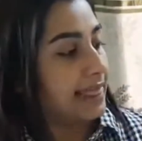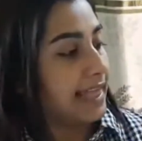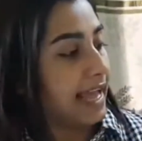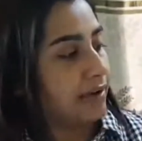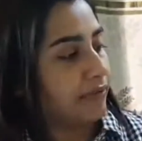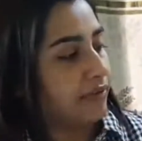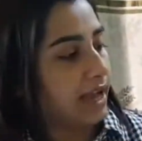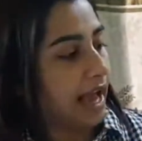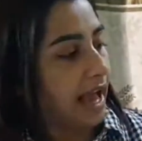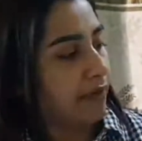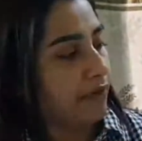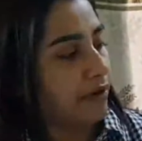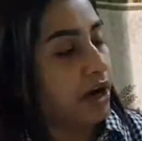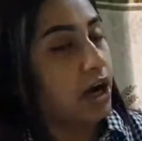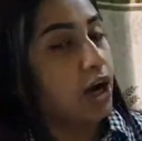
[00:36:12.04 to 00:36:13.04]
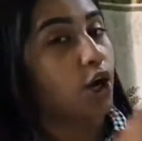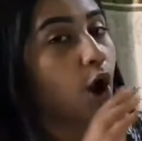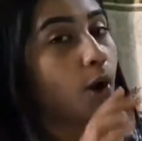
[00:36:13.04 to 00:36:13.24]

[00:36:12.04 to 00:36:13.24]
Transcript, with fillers: Then we have a